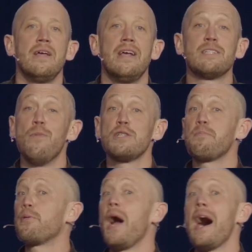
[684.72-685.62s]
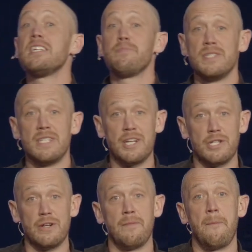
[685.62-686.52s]
his most prized
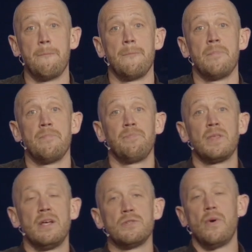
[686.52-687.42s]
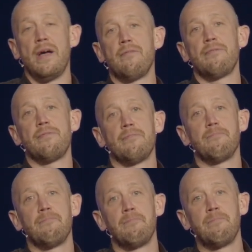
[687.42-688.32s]
possession, his wife.
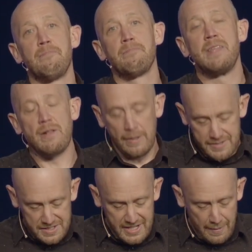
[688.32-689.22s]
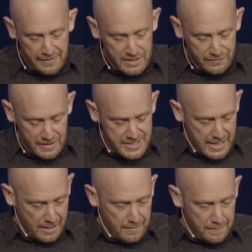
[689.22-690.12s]
Now, let's just think about this for a
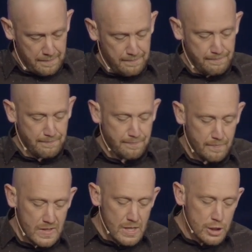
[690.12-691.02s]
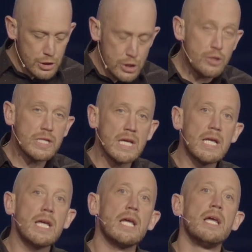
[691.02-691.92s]
second. Do you
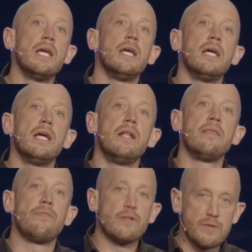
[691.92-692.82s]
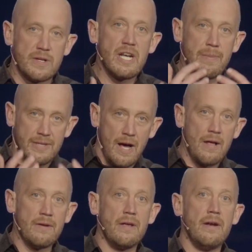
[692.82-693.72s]
think that this was going to be
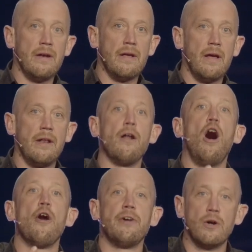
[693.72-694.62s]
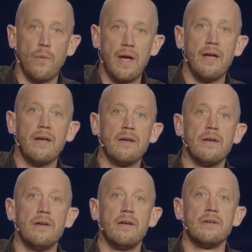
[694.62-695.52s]
done in an honoring way
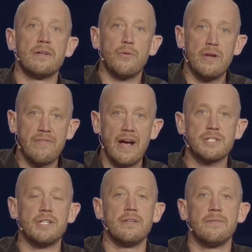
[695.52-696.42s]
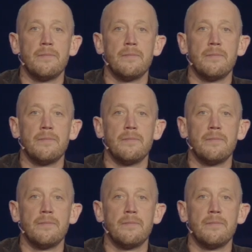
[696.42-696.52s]
to Queen Vashti?